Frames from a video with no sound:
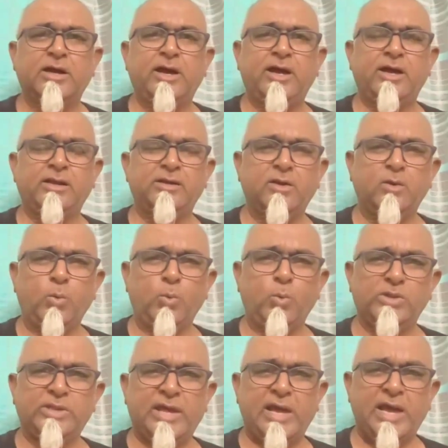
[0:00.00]
And
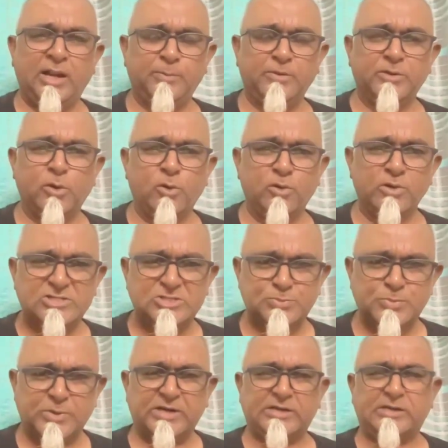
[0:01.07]
with the help of the Holy
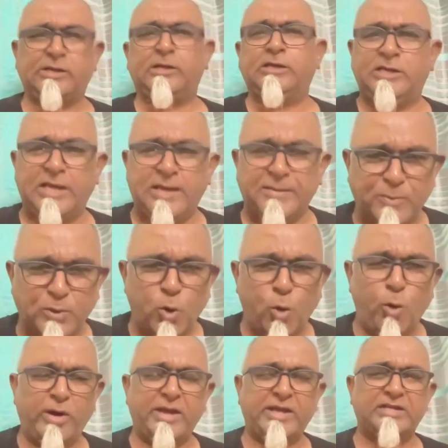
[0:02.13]
Spirit, keep
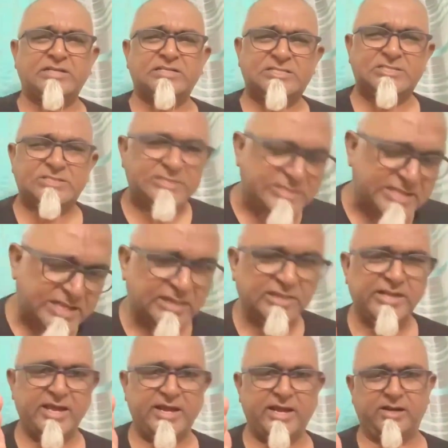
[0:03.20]
going till
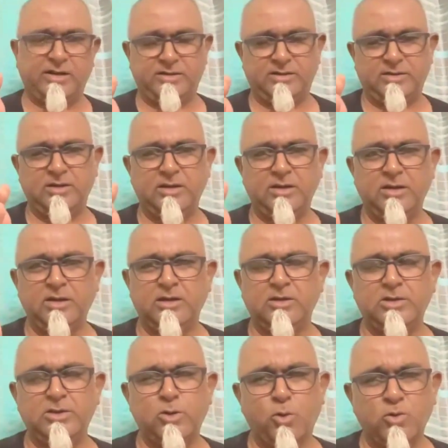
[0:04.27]
the end.
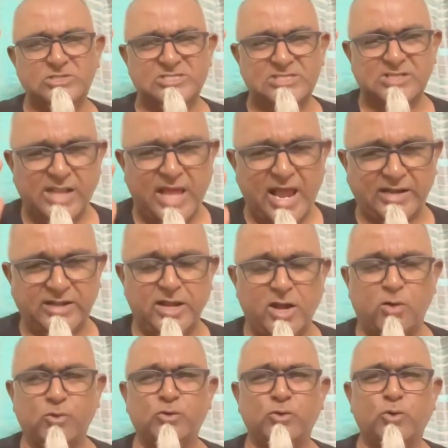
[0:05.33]
Don't slack
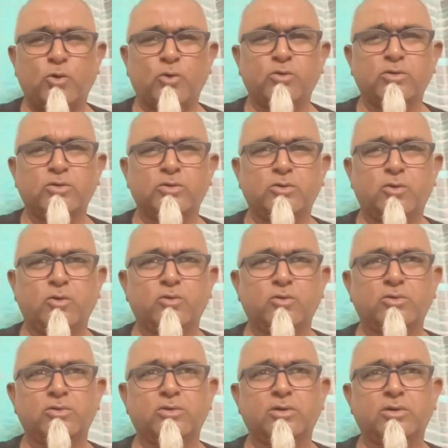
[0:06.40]
down. Don't,
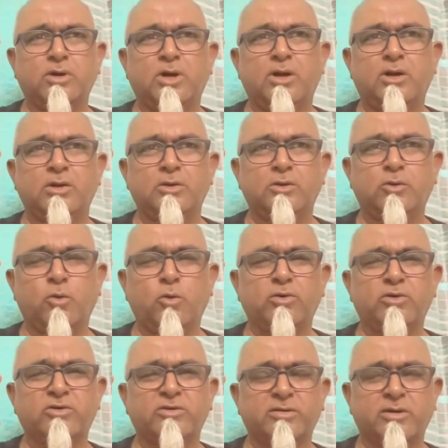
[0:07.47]
don't, uh,
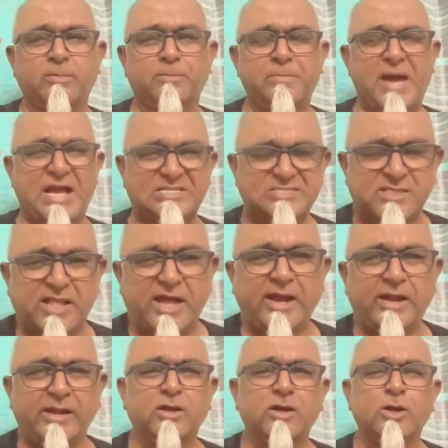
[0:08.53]
don't
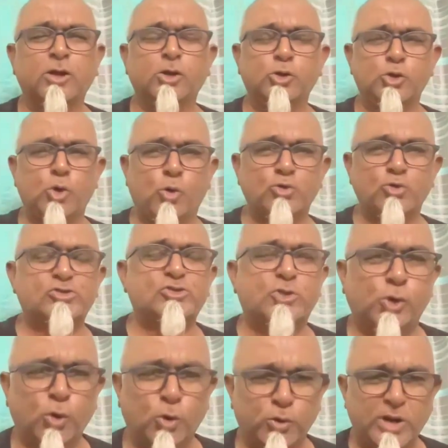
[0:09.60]
backslide. Don't
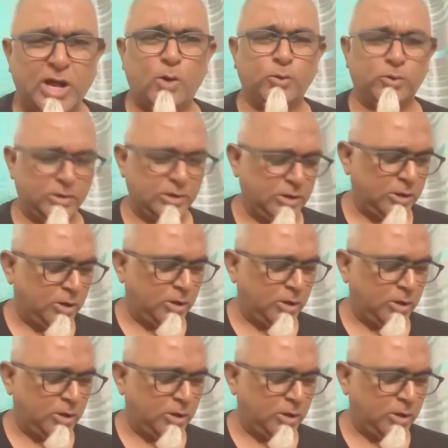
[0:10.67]
slow down.